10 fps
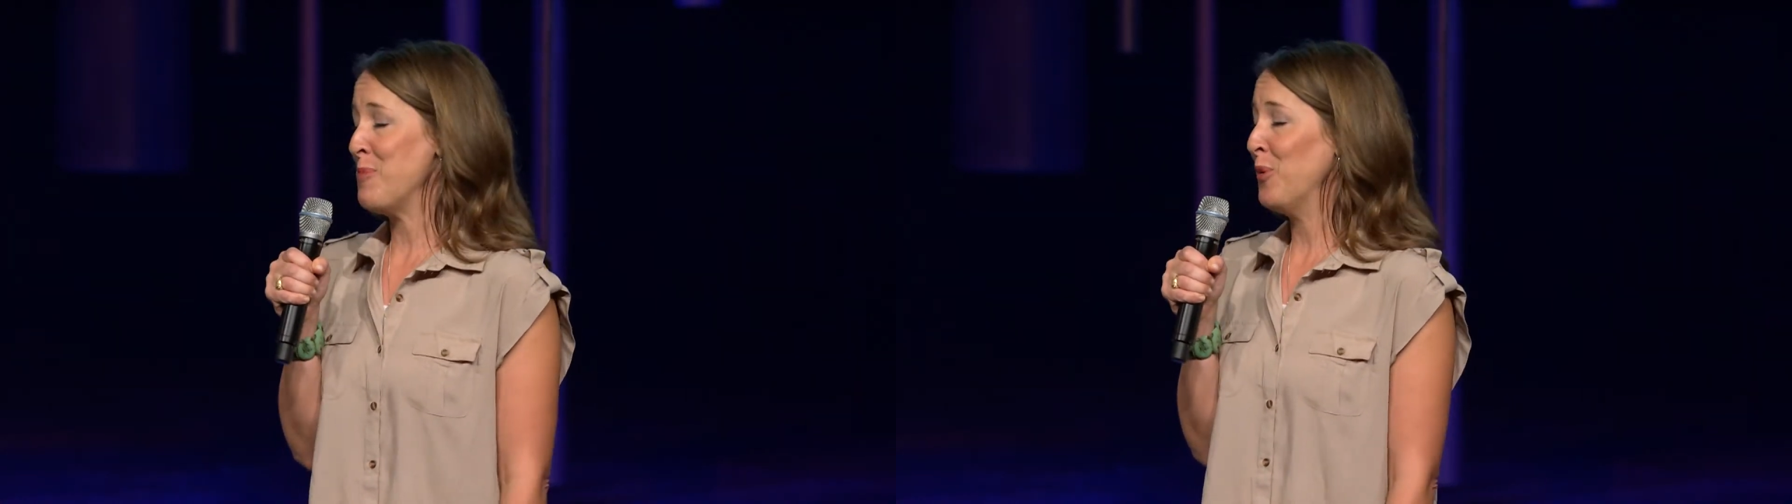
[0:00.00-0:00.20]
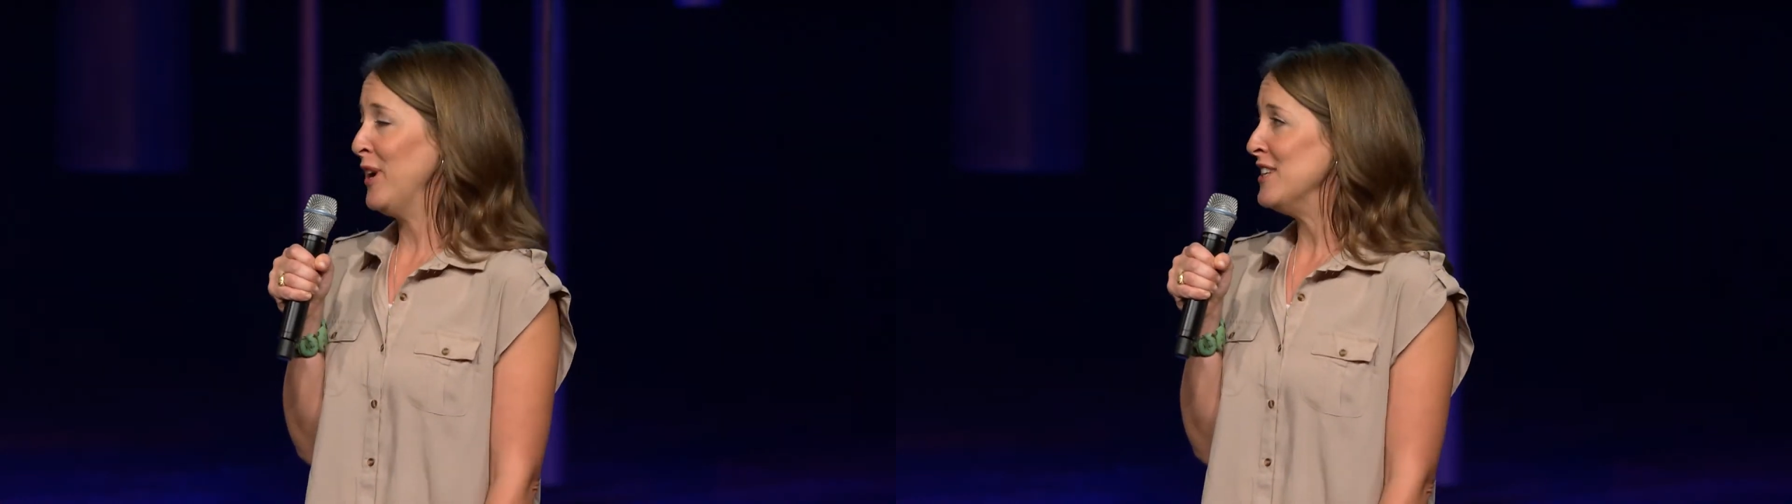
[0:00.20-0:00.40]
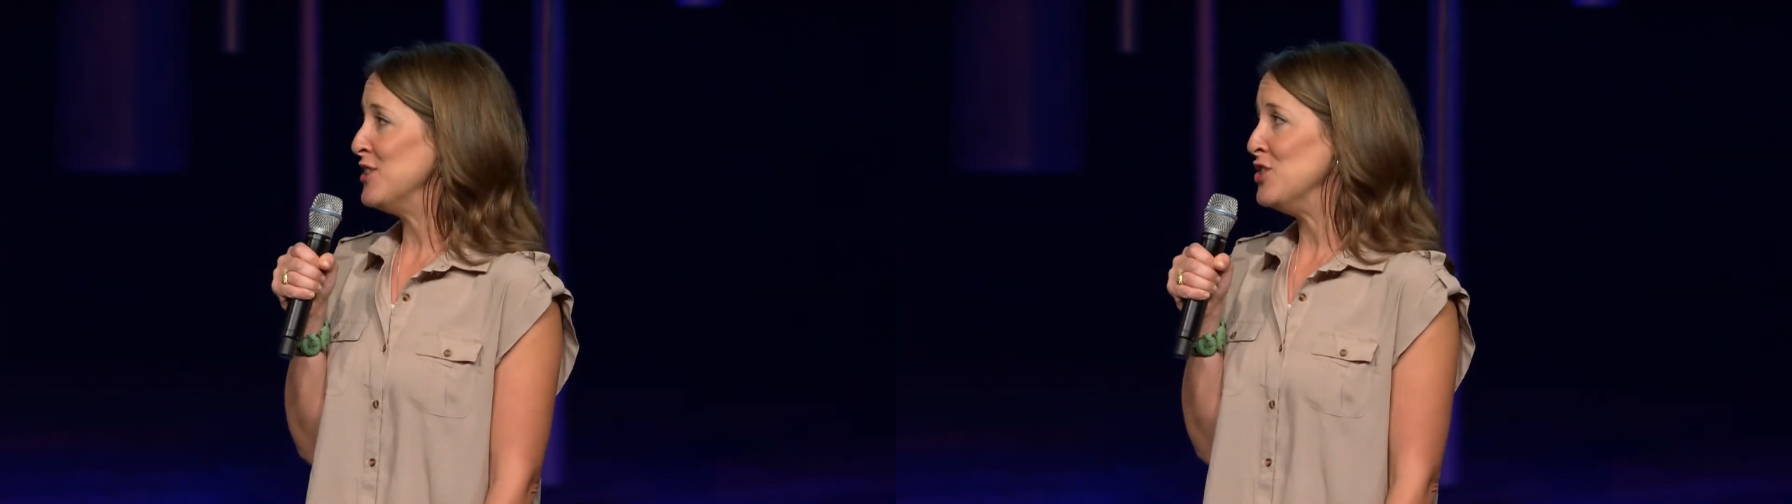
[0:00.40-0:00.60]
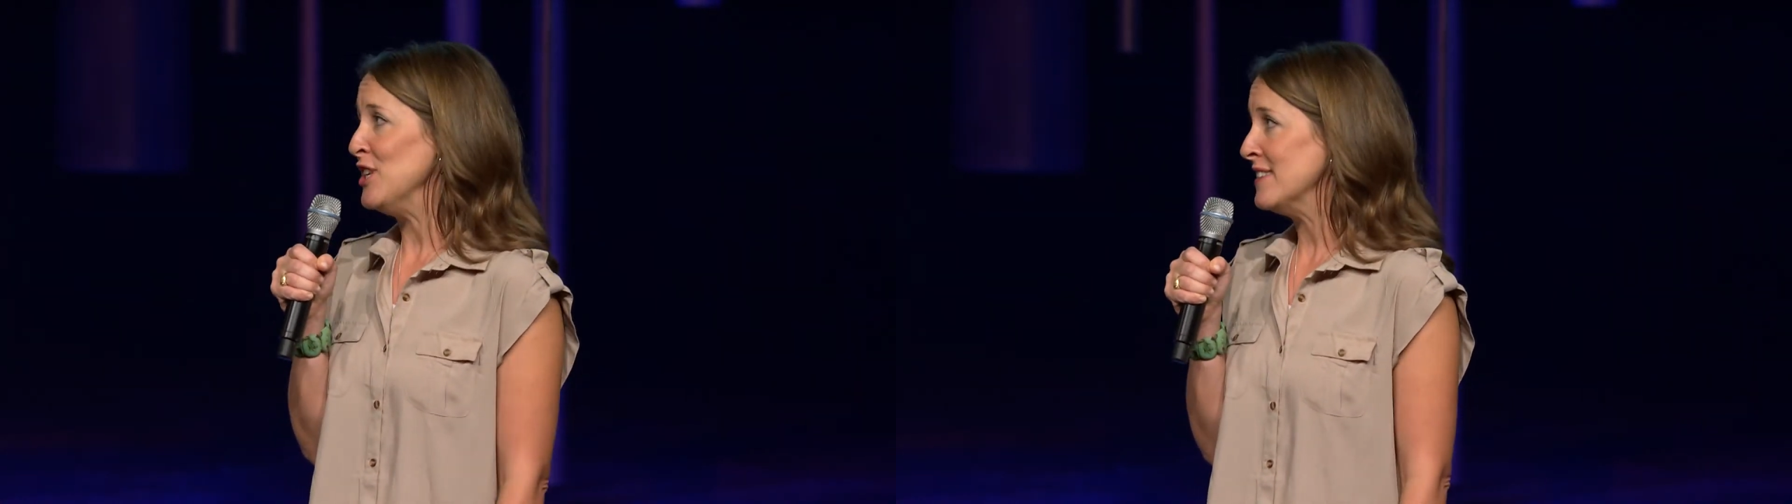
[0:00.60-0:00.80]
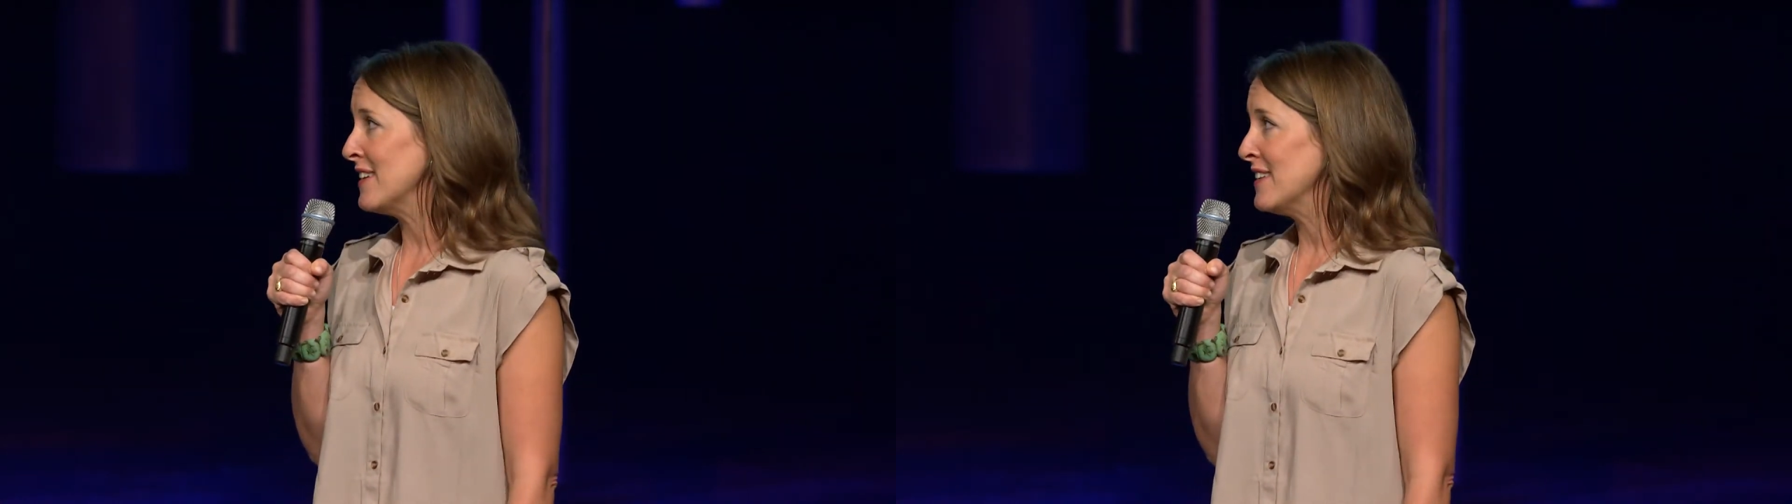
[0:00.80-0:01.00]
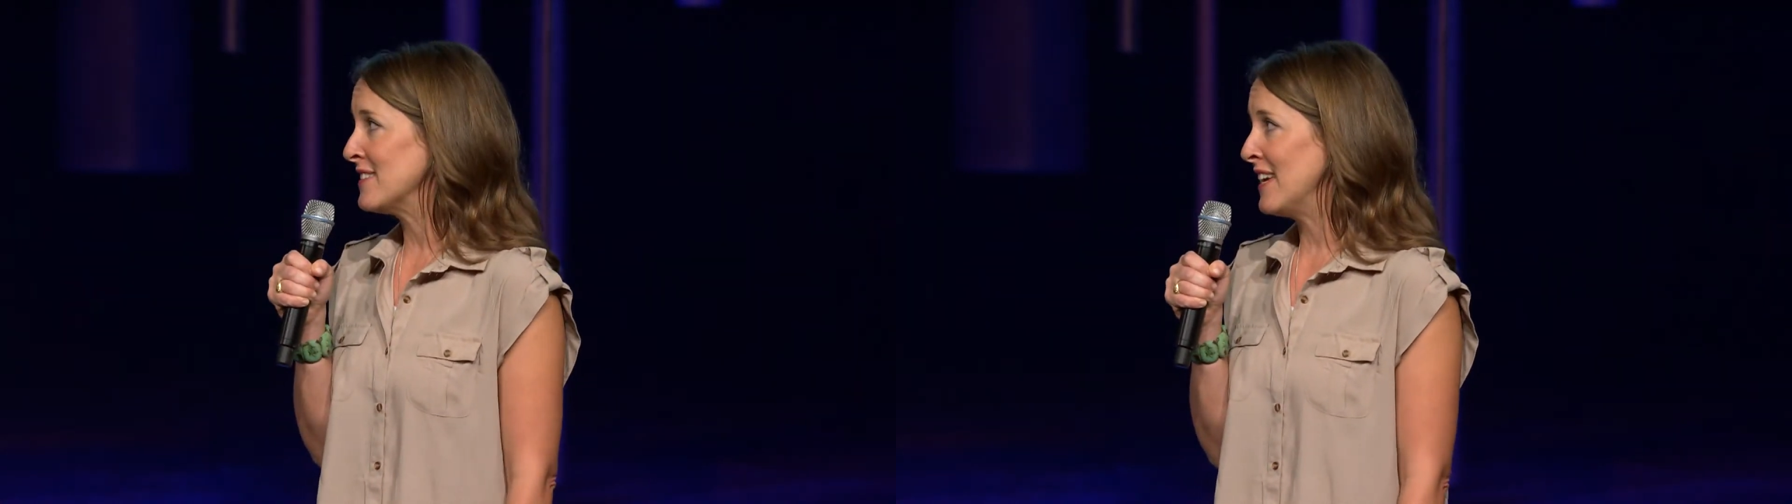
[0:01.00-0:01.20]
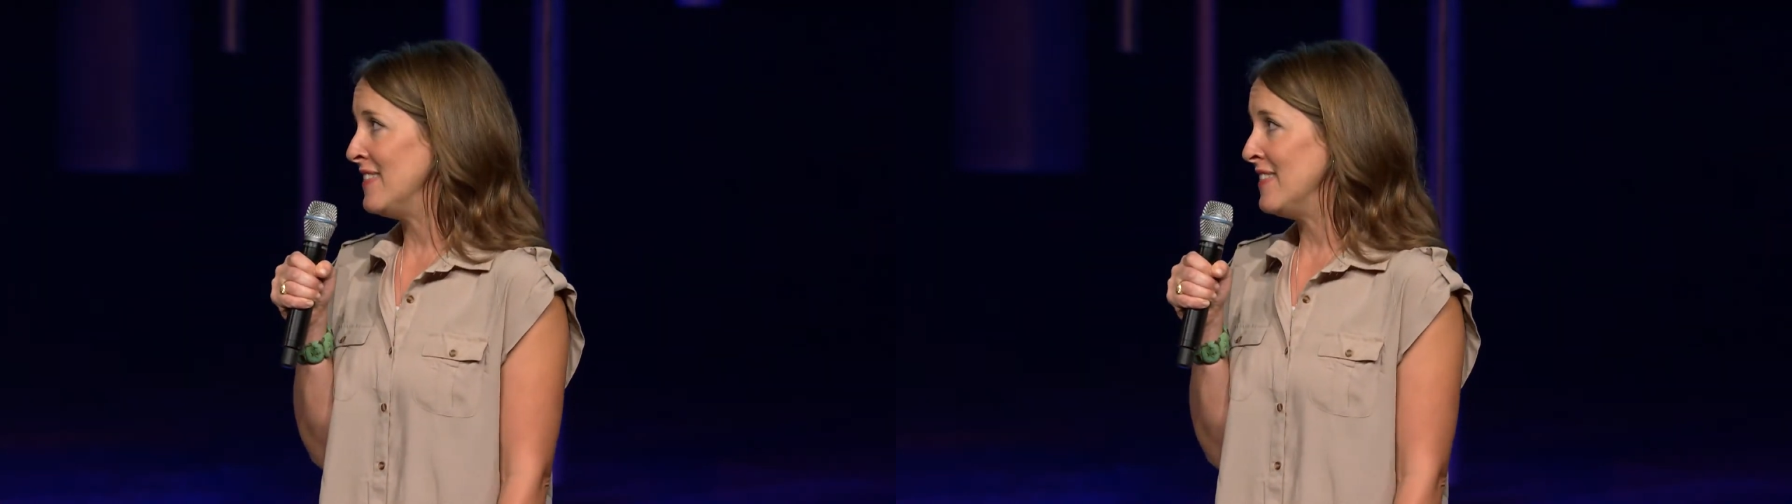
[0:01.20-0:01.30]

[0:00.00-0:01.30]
important to Jesus.